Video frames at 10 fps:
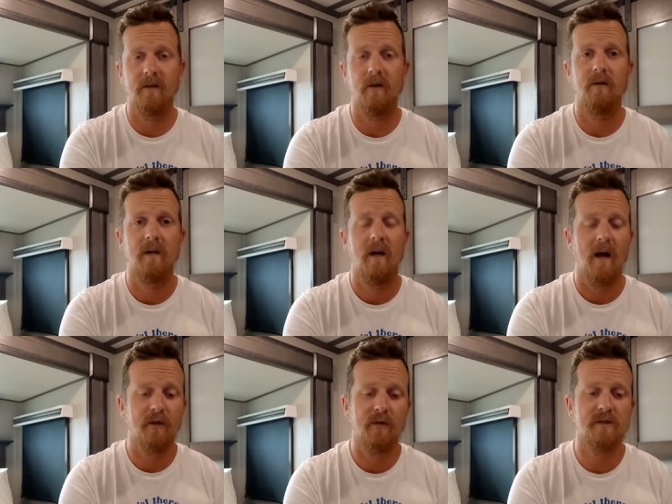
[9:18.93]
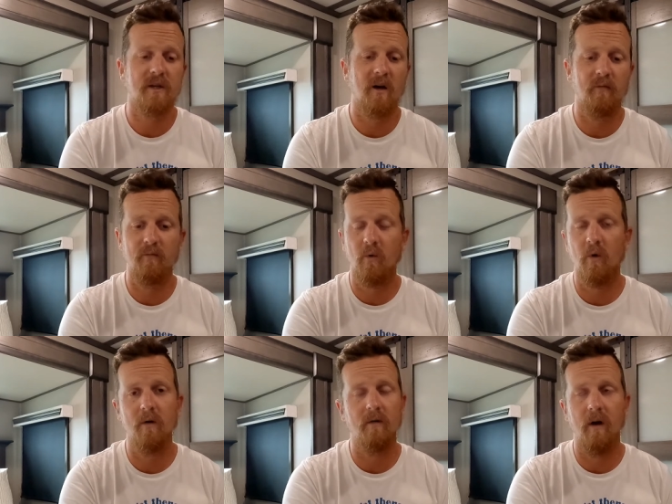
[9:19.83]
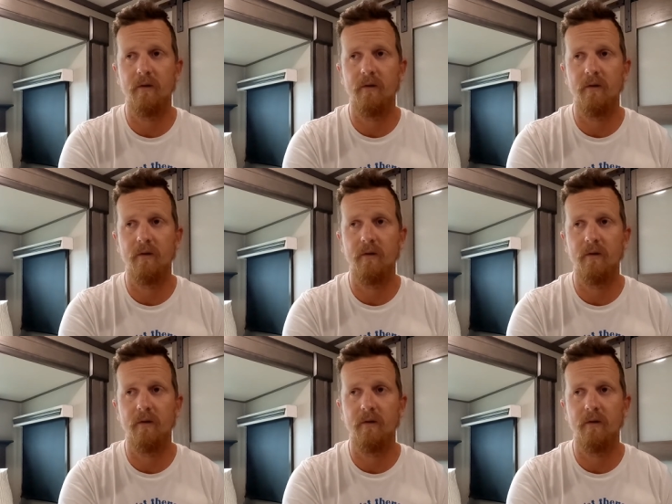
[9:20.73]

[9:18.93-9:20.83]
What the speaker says: You know, I know there's a couple more